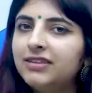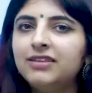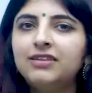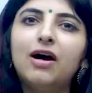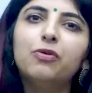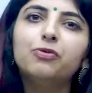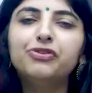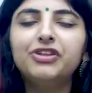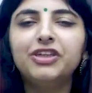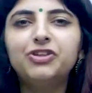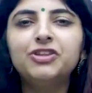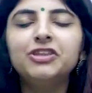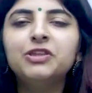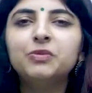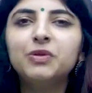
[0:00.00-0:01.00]
in the doubt
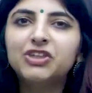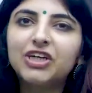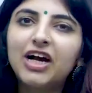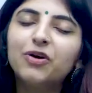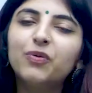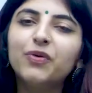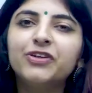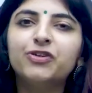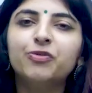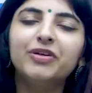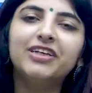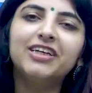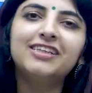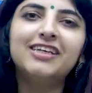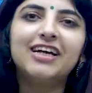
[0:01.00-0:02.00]
sessions which are going to be
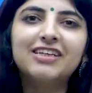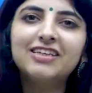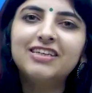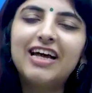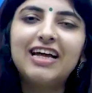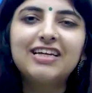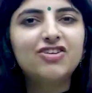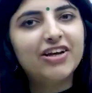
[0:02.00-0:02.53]
conducted at